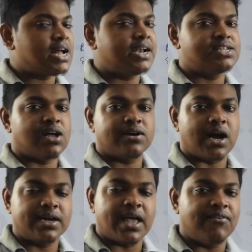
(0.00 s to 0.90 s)
That is a
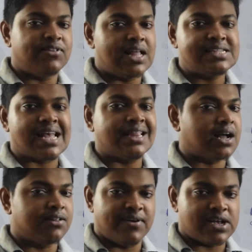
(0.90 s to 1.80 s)
concave lens and
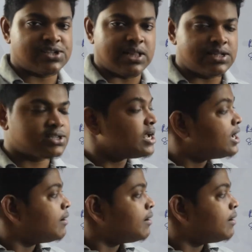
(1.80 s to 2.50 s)
convex lens.